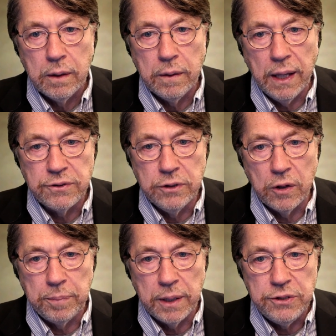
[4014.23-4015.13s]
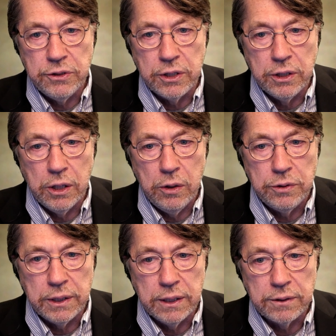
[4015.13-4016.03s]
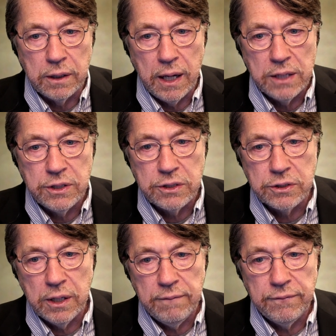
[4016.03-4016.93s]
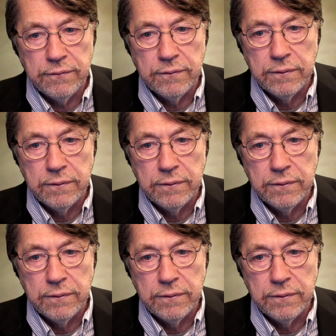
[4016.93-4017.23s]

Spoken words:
That's another place you can go to get the Logic stuff.